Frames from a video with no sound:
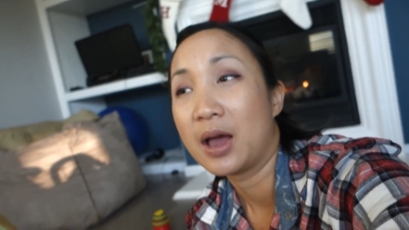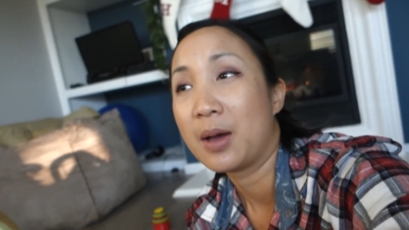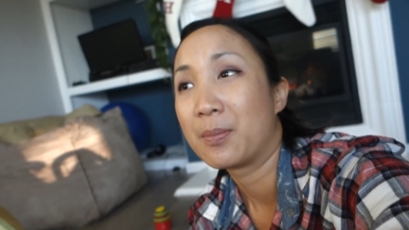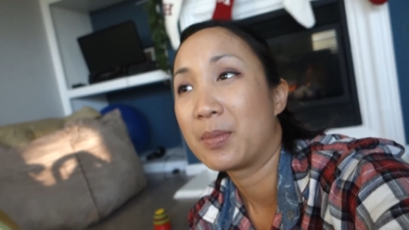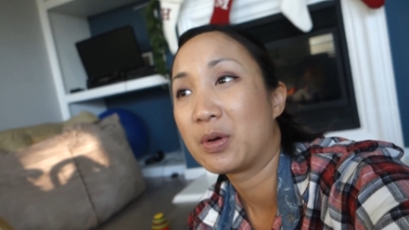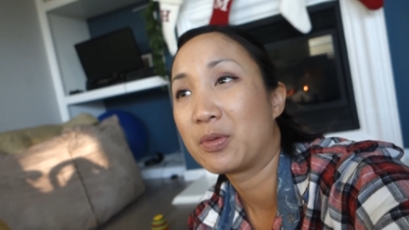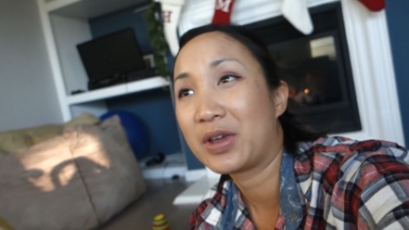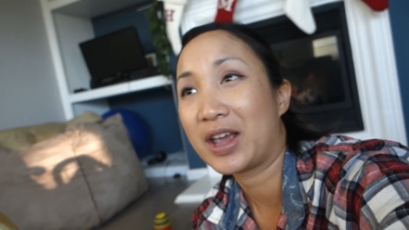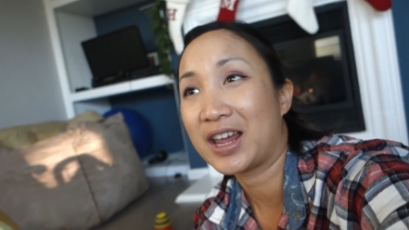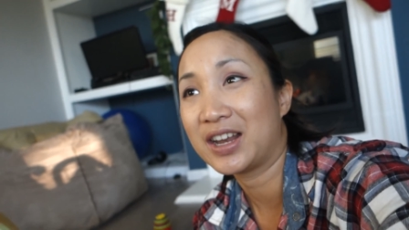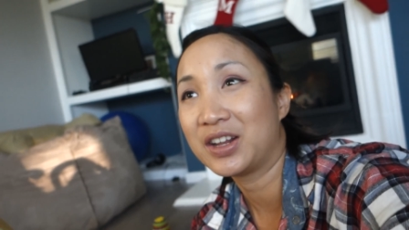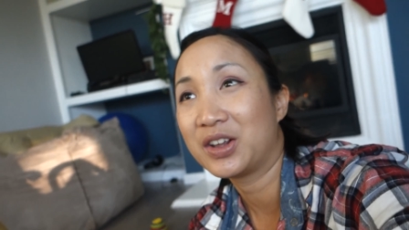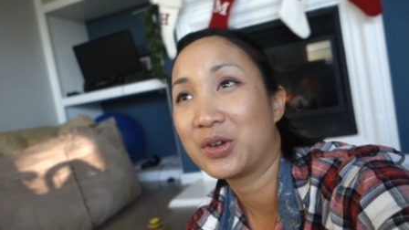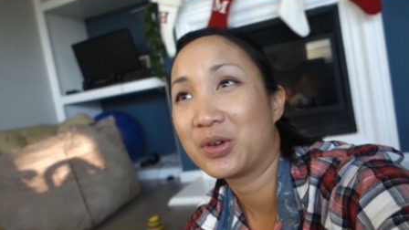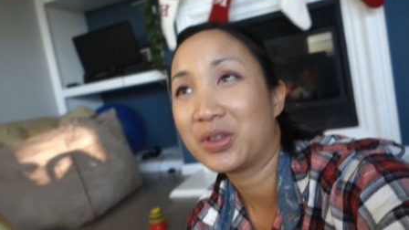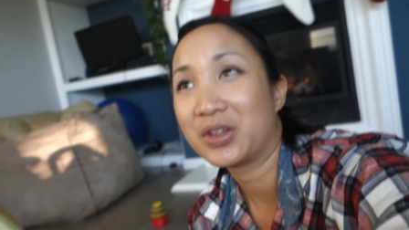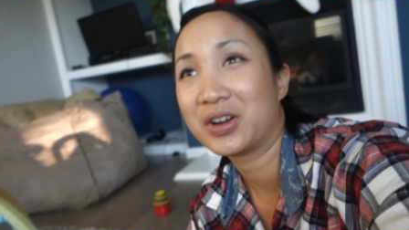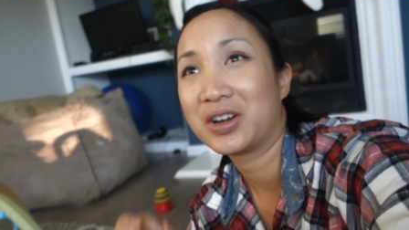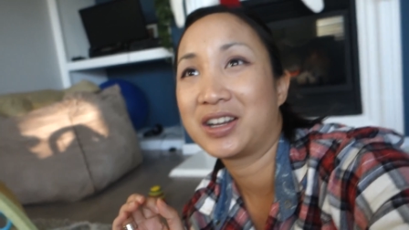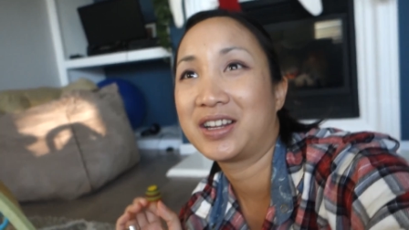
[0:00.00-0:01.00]
But we had to
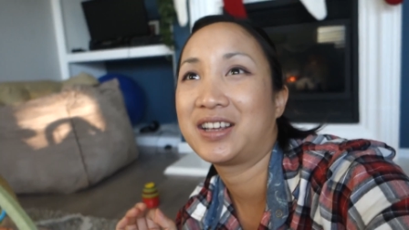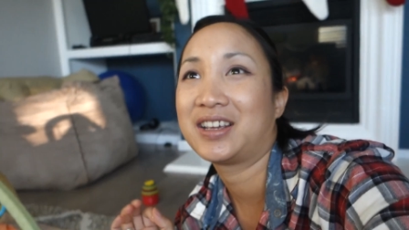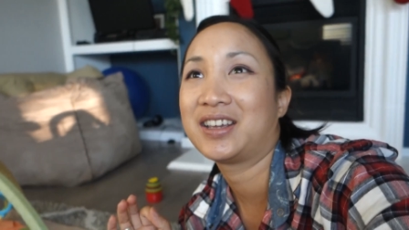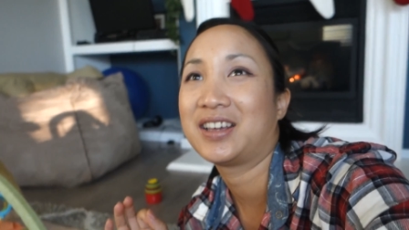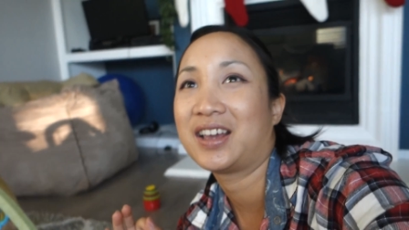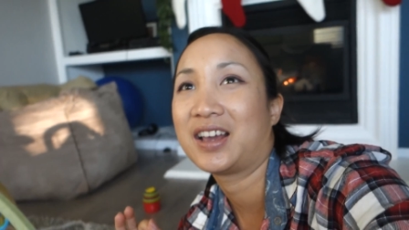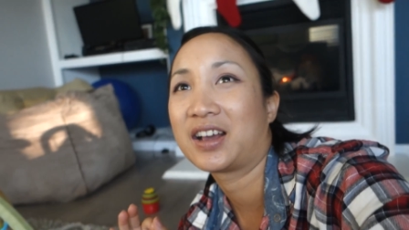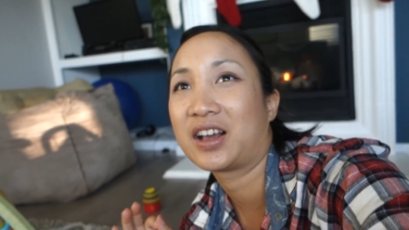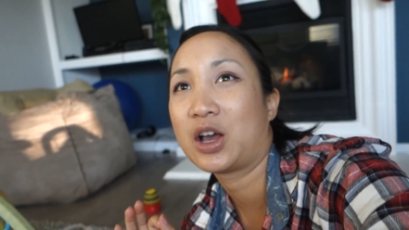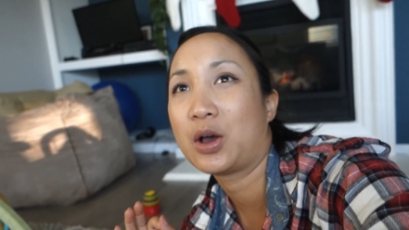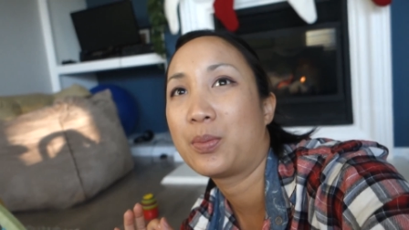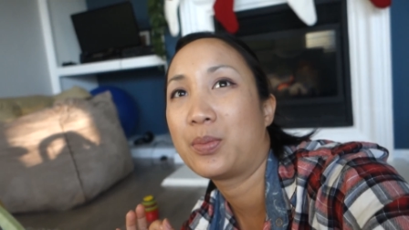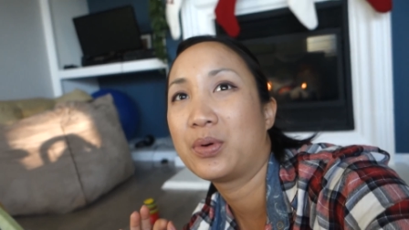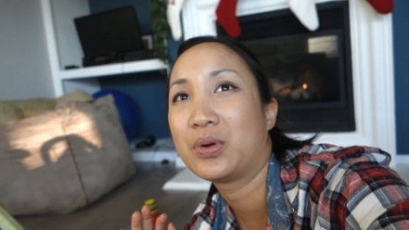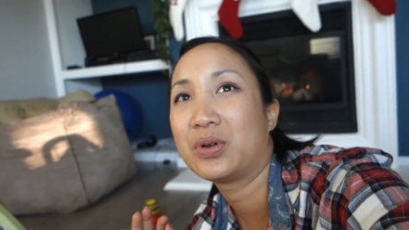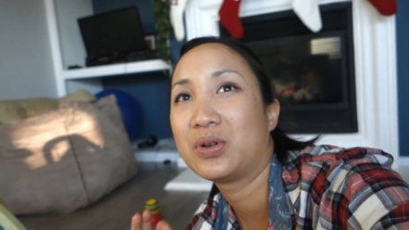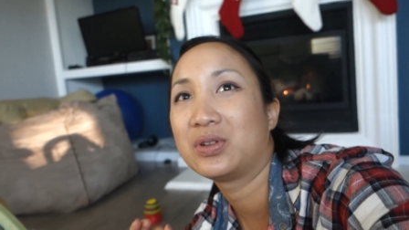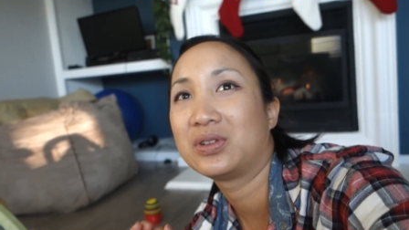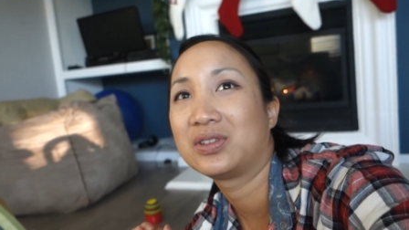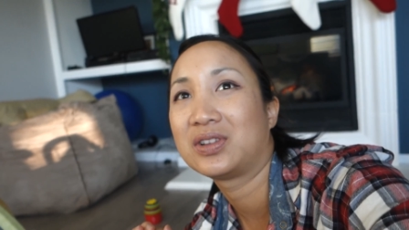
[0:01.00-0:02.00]
go there to get a
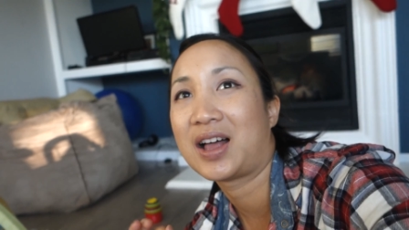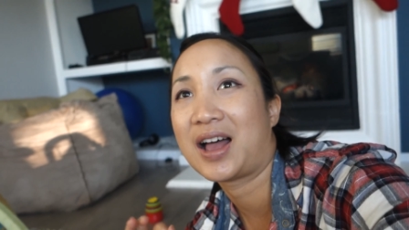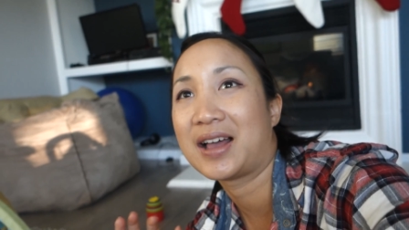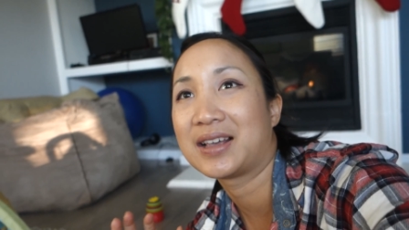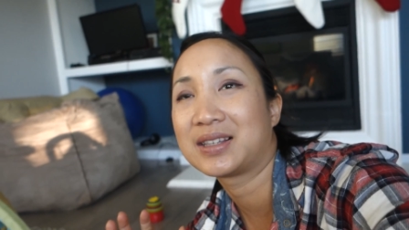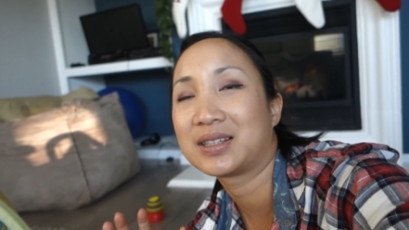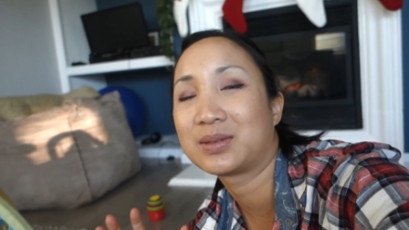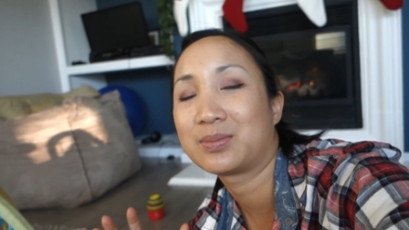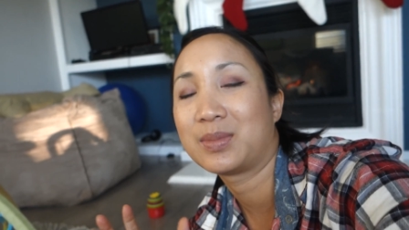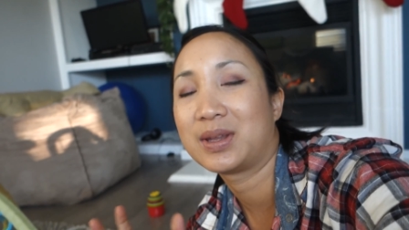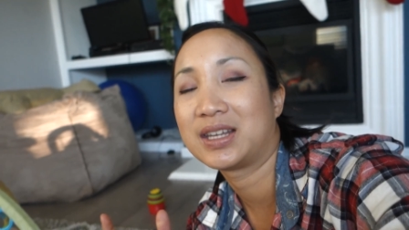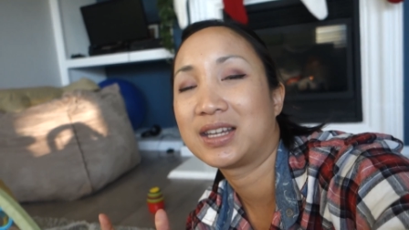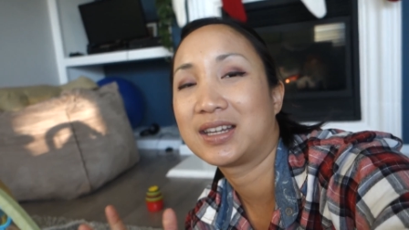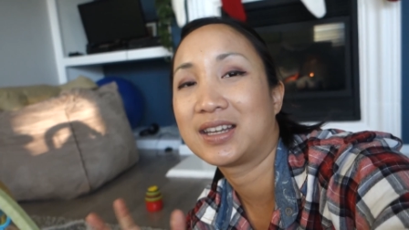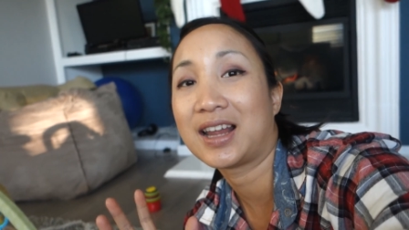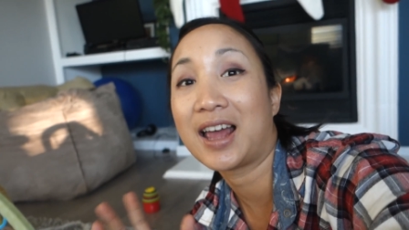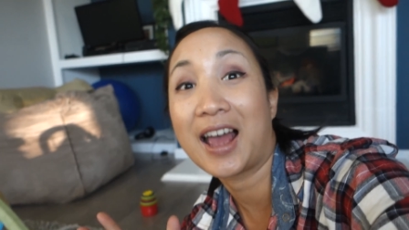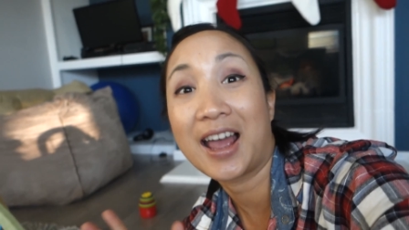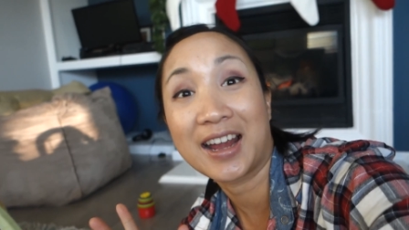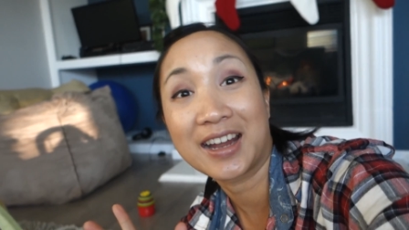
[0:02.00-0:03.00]
couple last minute
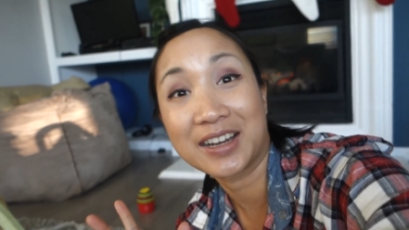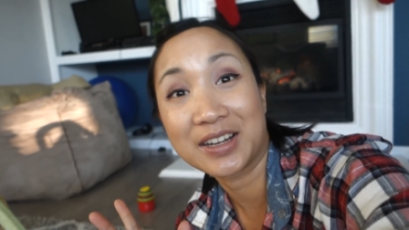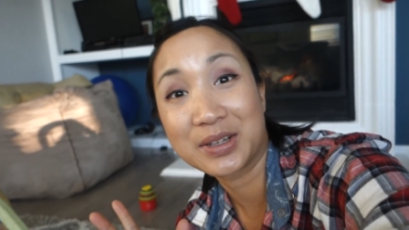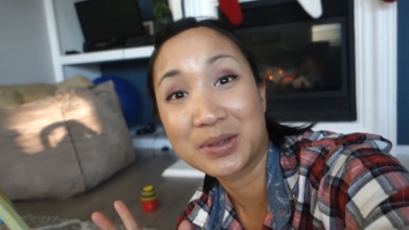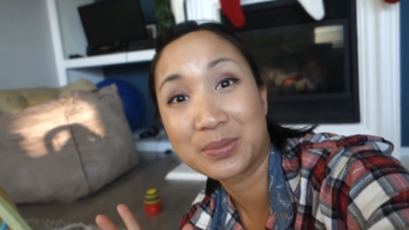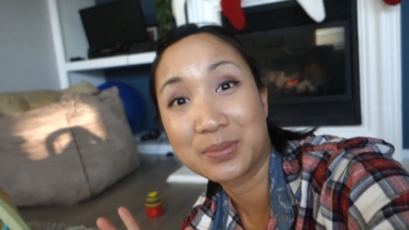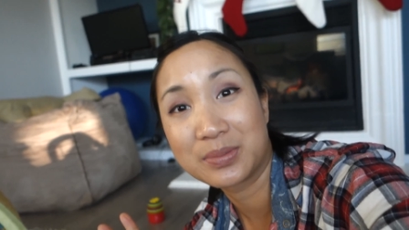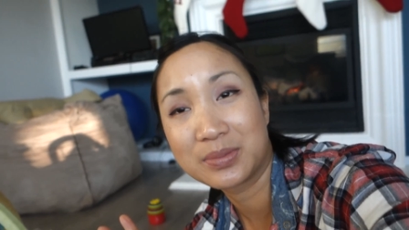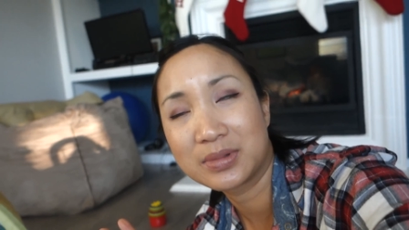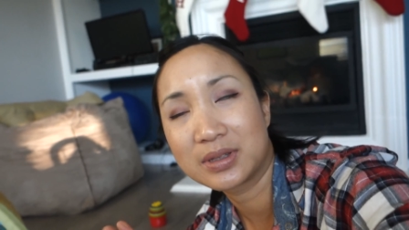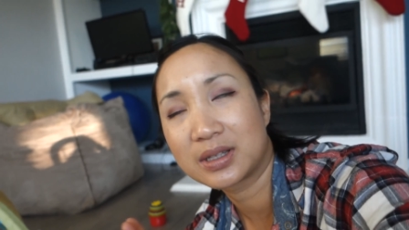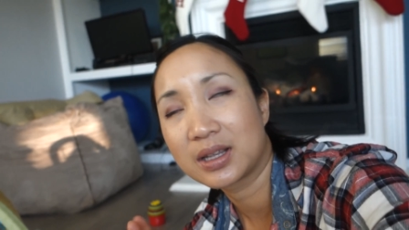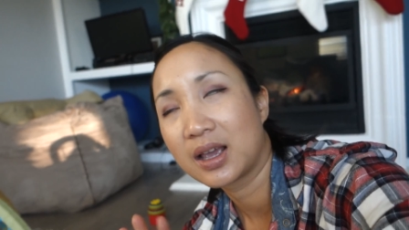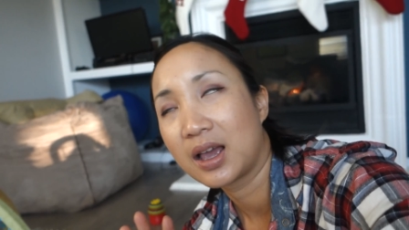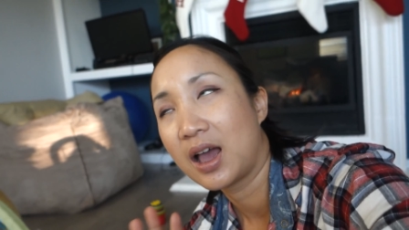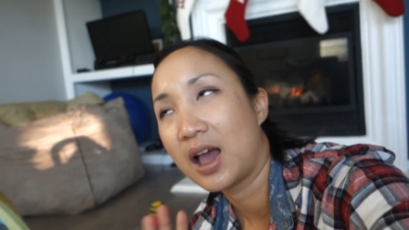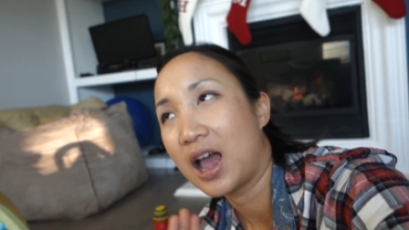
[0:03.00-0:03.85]
items.